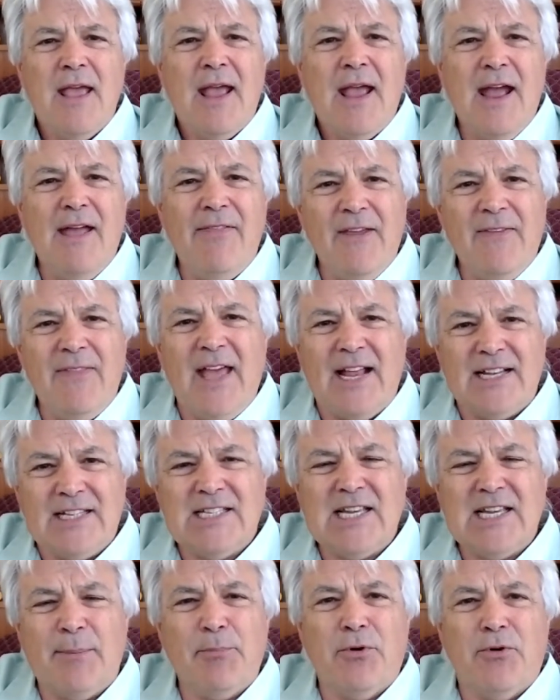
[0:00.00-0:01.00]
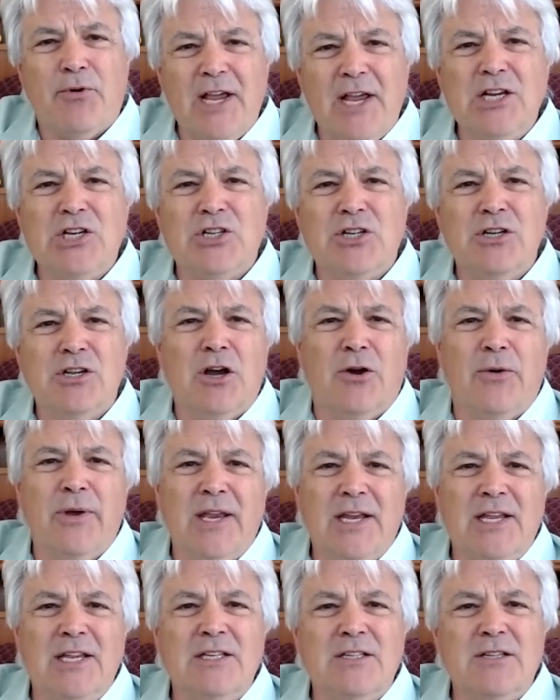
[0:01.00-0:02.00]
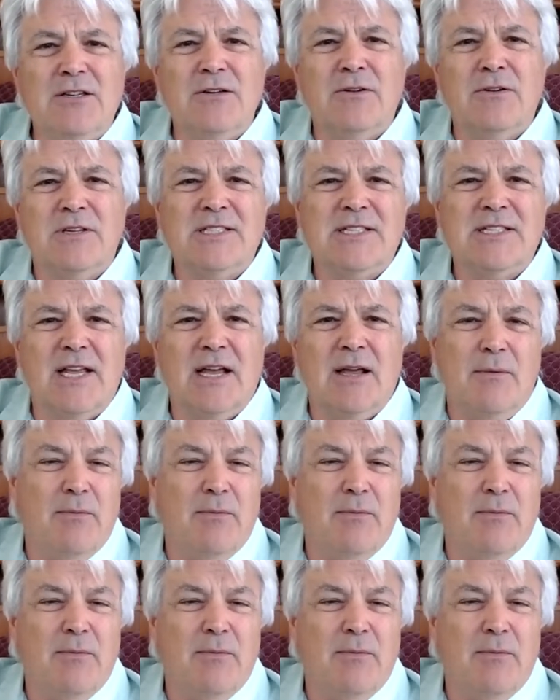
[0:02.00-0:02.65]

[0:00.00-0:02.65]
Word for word: and then that separation going into a, uh,